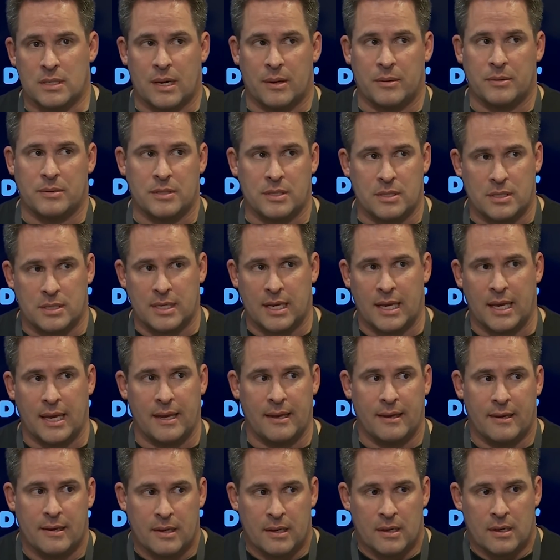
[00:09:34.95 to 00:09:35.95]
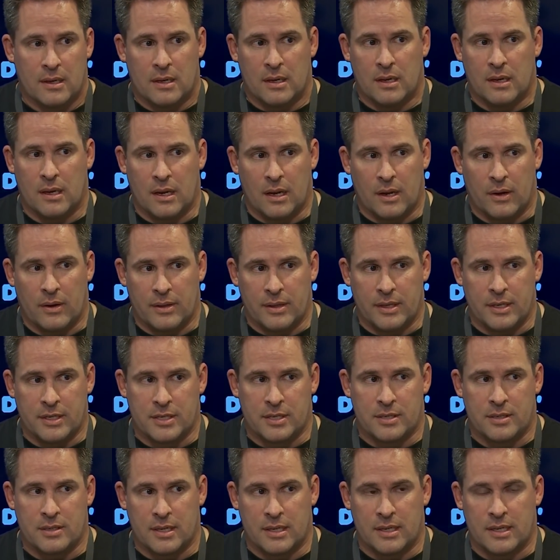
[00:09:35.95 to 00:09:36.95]
I would just say, you know, in
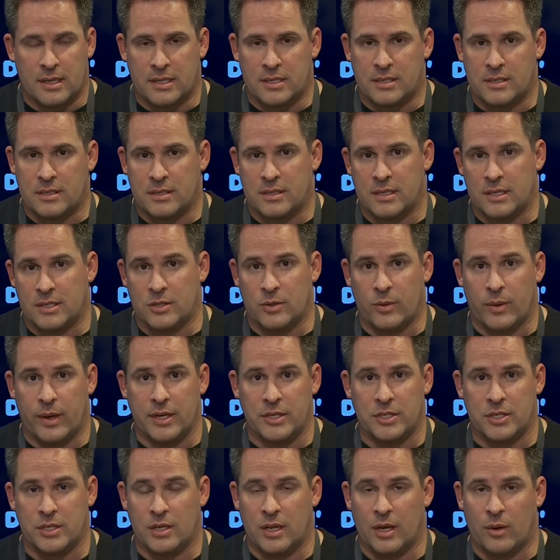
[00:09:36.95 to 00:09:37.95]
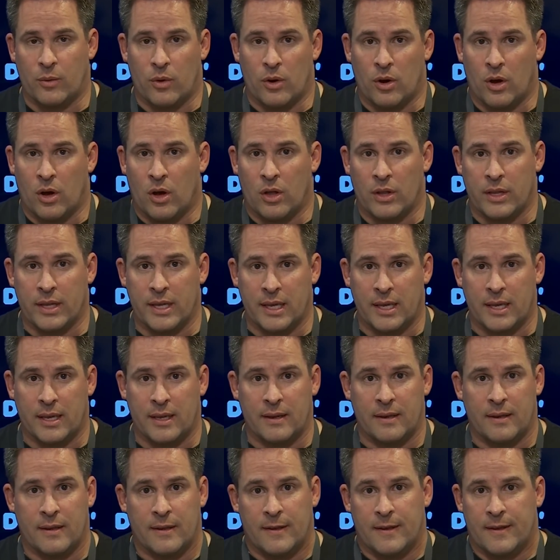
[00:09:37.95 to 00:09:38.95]
this in this situation that we're all
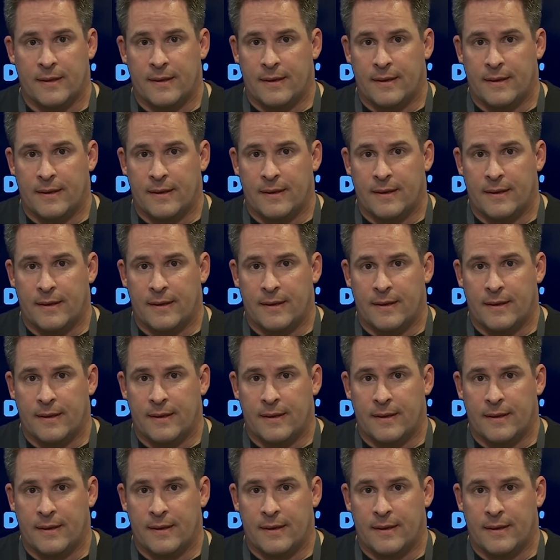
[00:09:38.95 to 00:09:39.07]
in,